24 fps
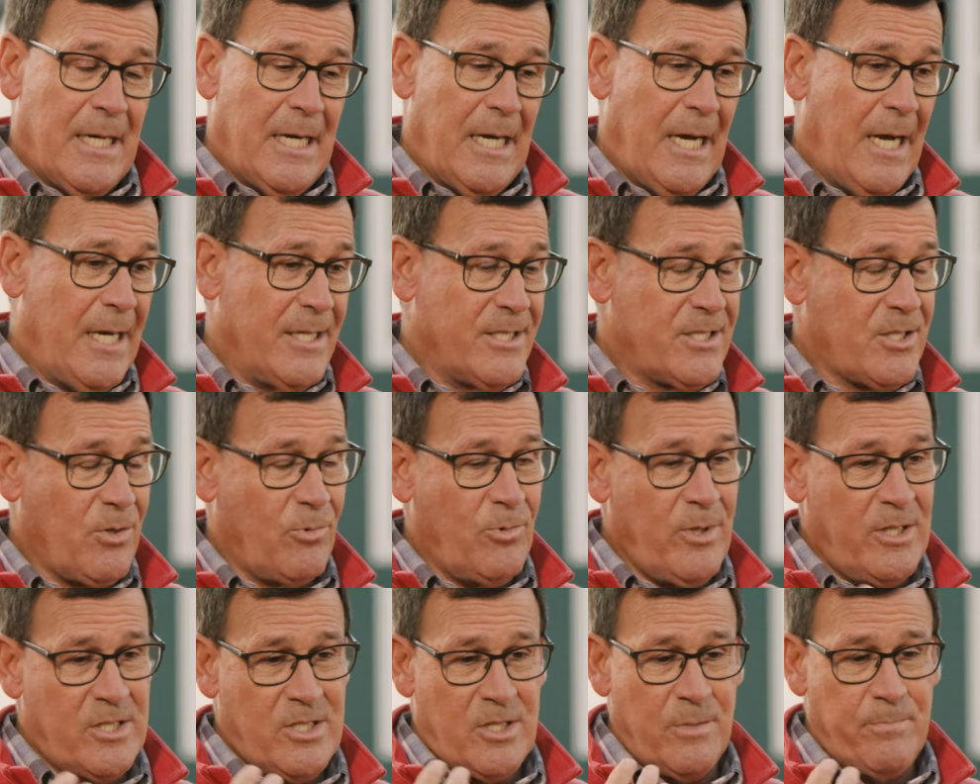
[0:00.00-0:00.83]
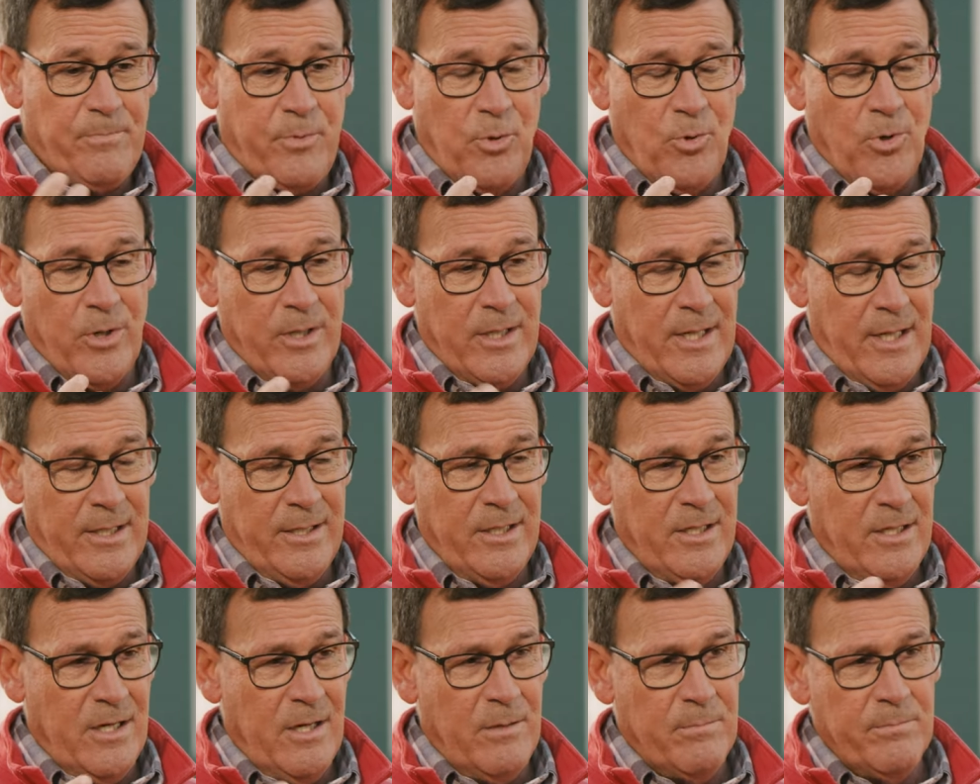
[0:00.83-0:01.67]
Uh, so we support a
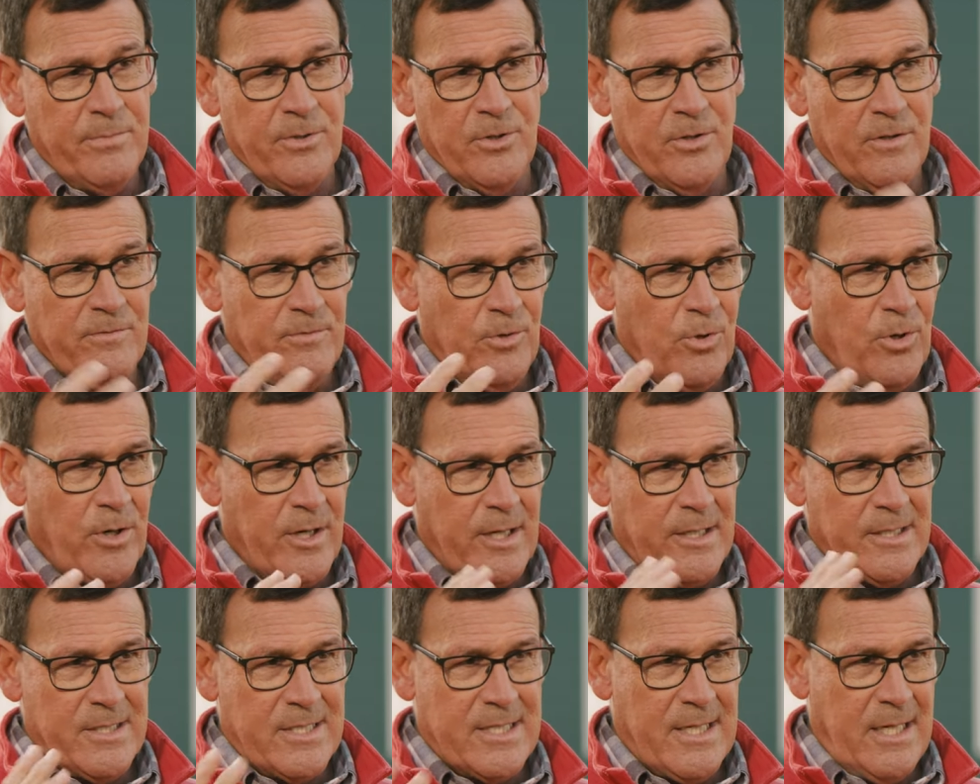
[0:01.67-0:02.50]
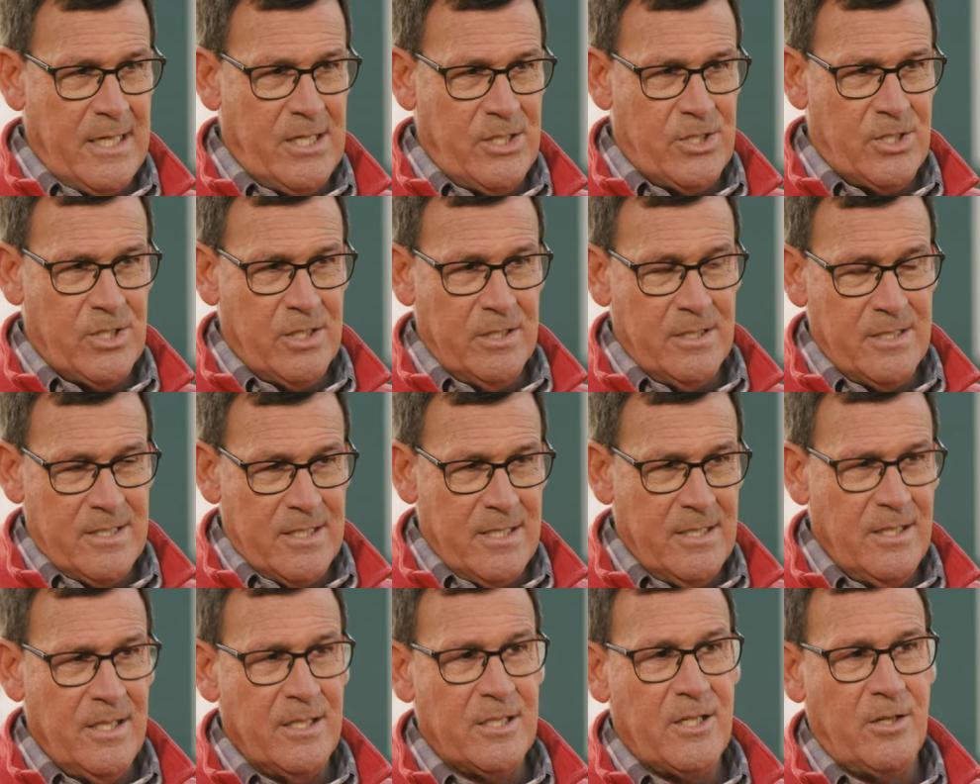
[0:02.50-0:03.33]
number of organizations
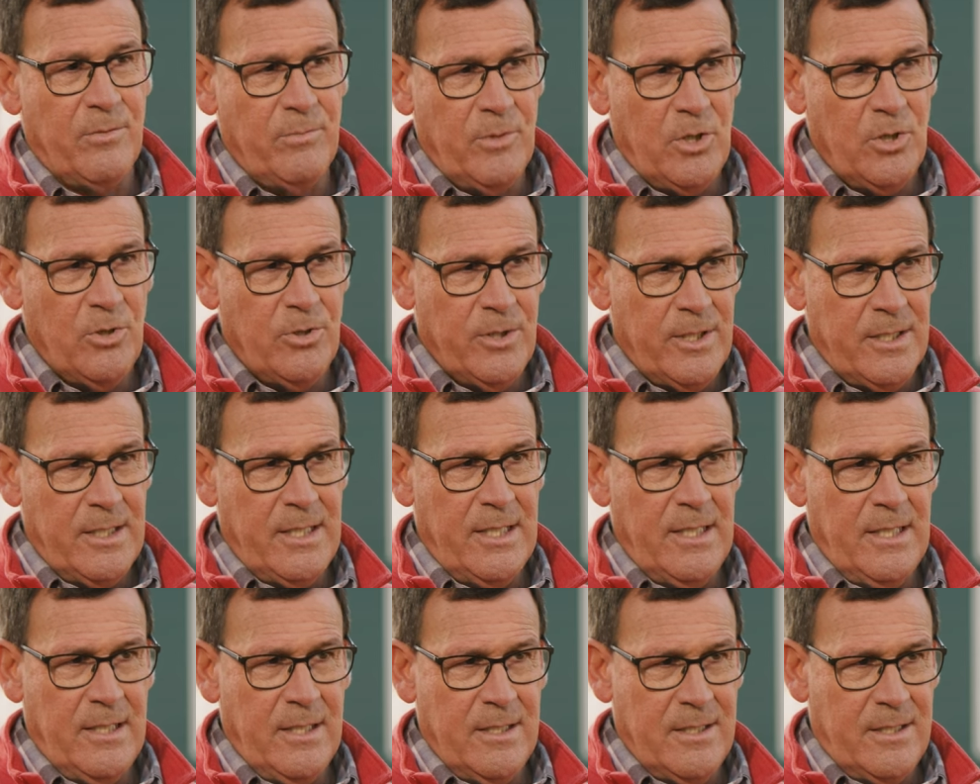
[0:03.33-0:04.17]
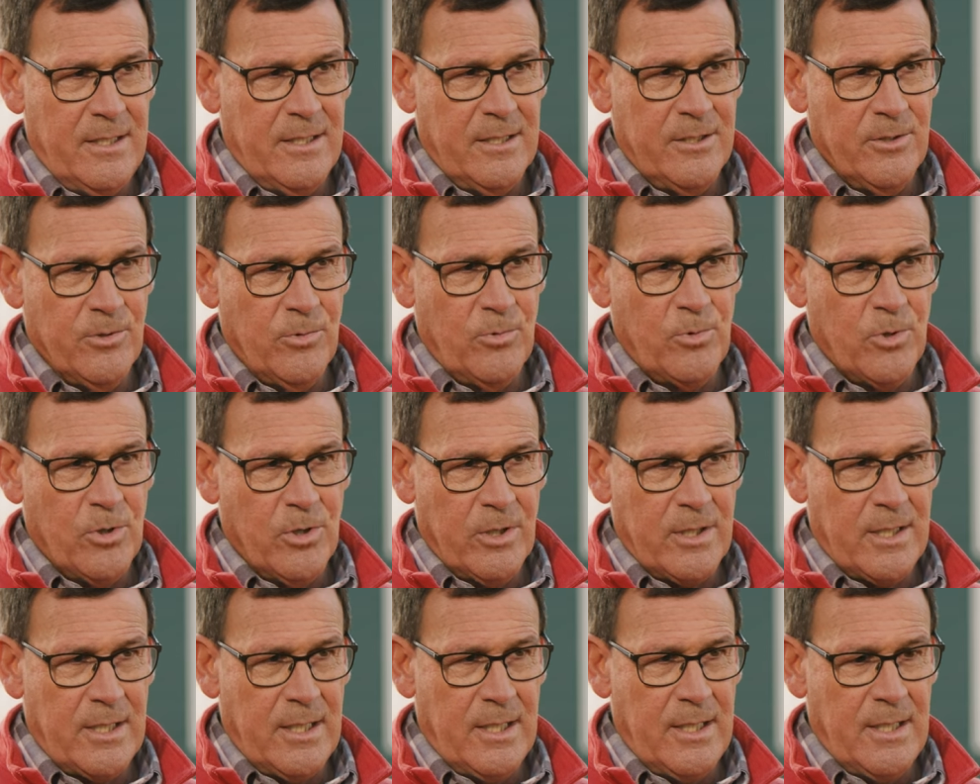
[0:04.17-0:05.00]
in the community that are
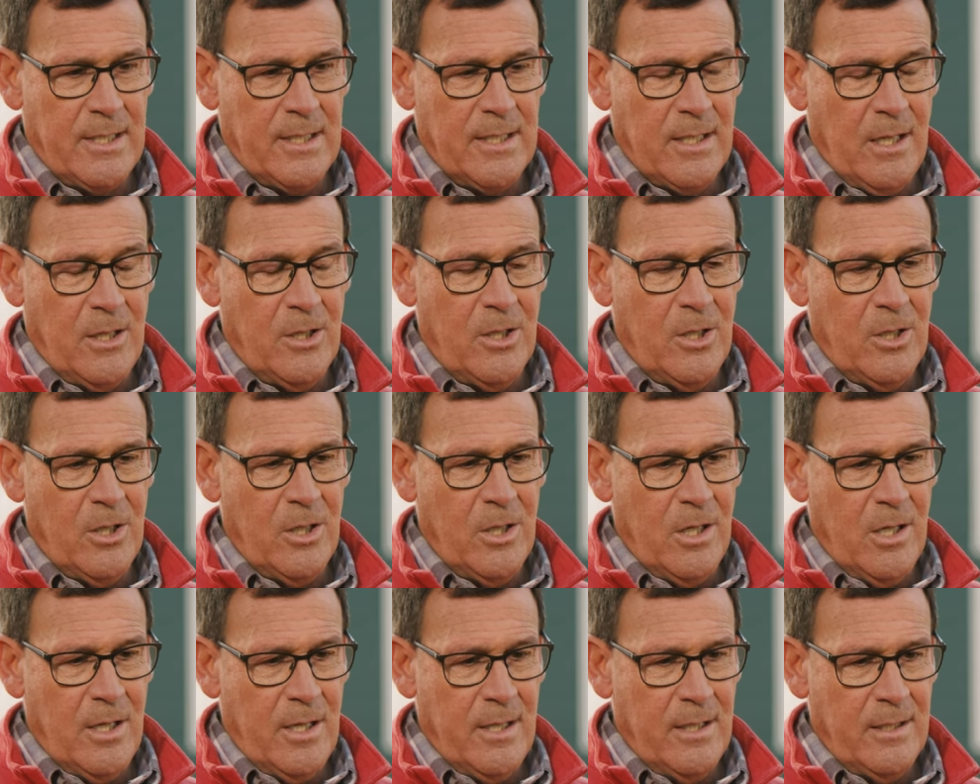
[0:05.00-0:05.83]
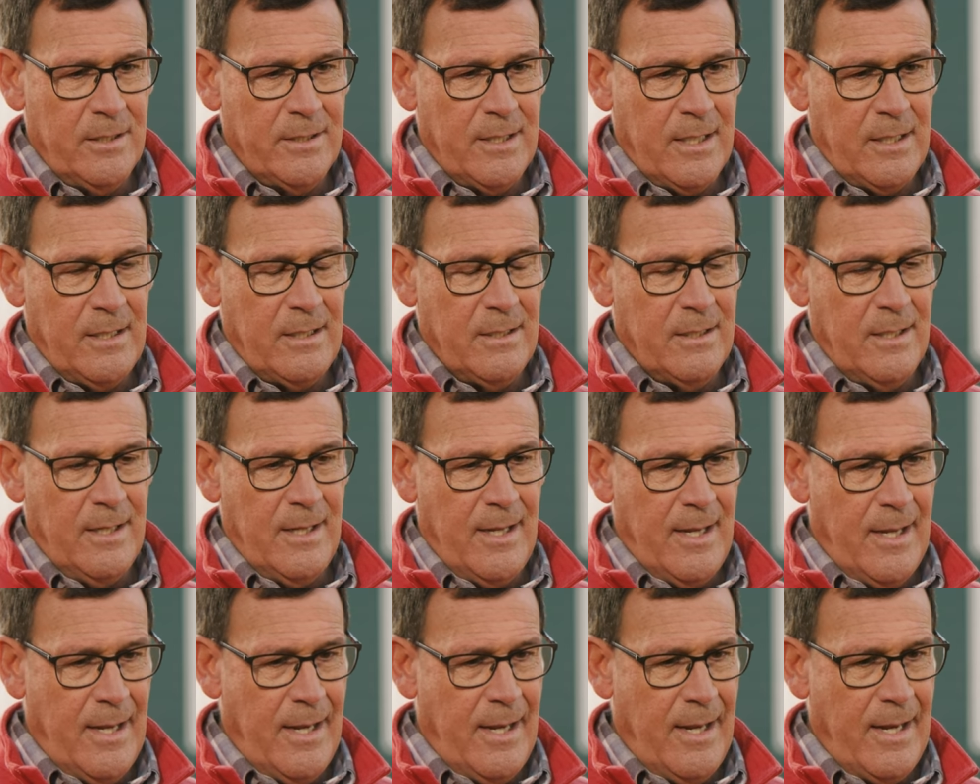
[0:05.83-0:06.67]
working on
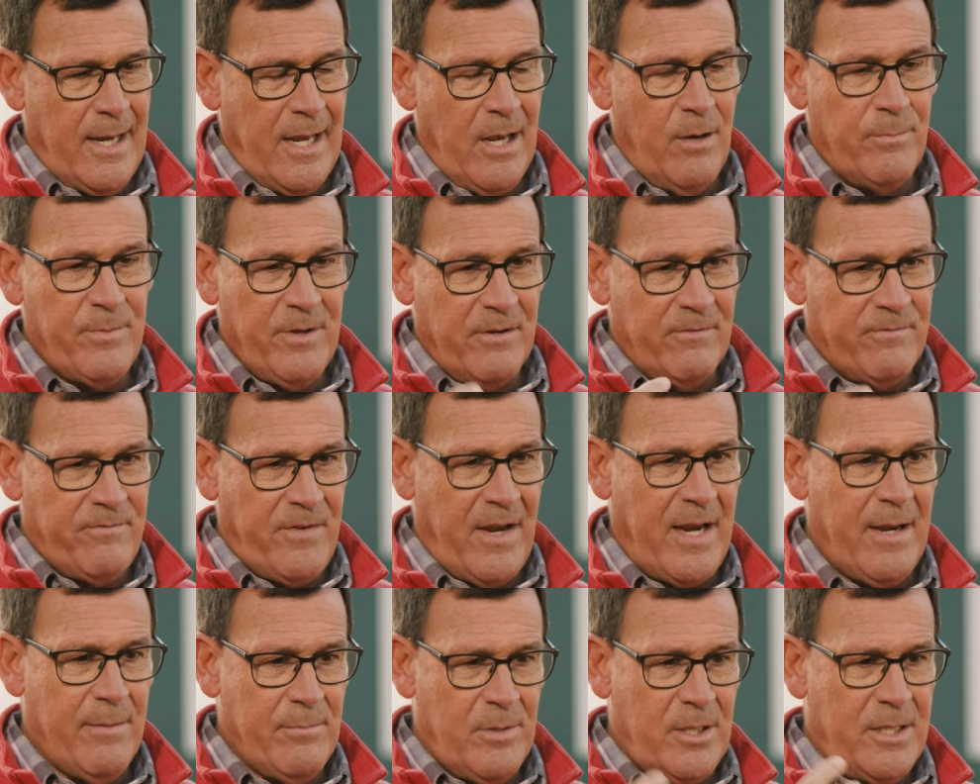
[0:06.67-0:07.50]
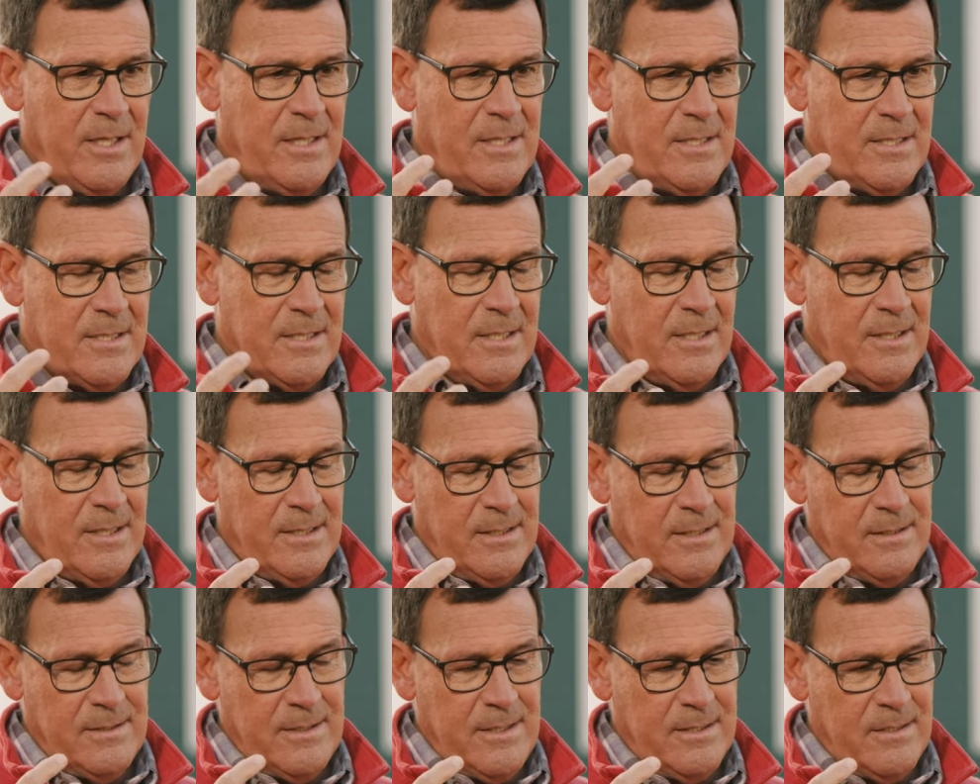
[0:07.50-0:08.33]
uh, helping families
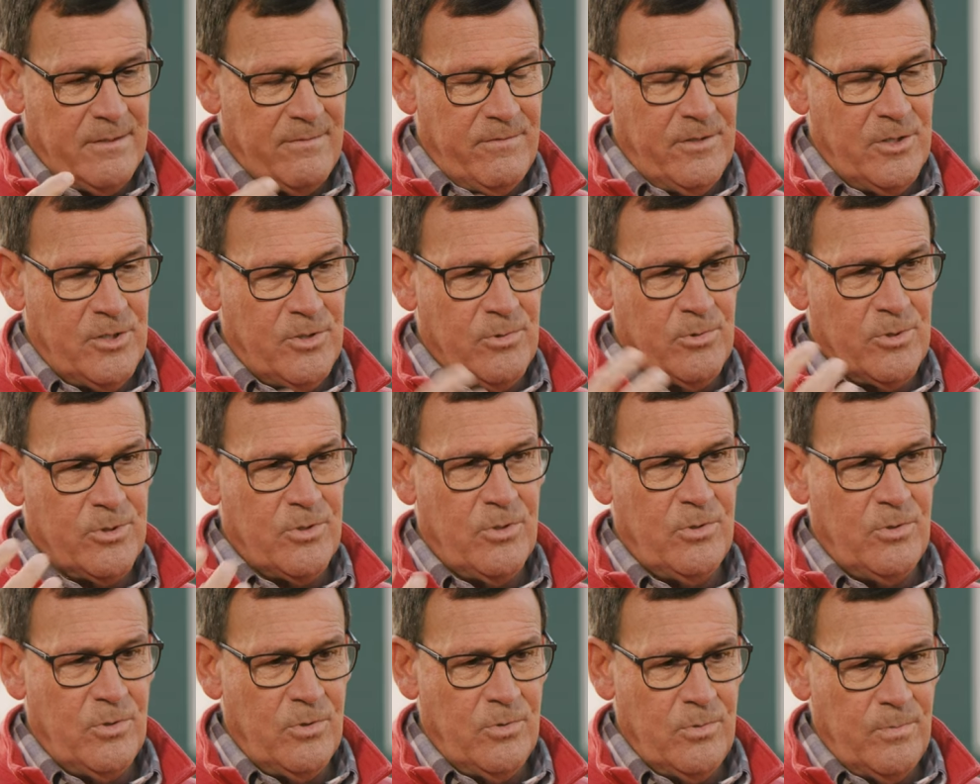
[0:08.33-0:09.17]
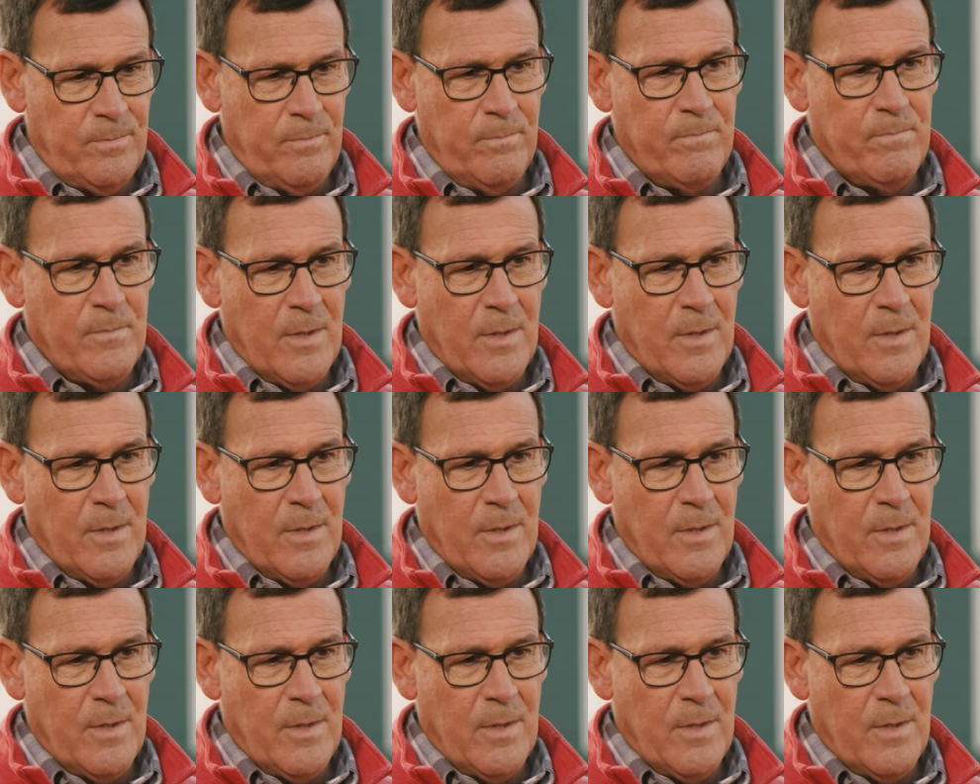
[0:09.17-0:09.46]
and individuals who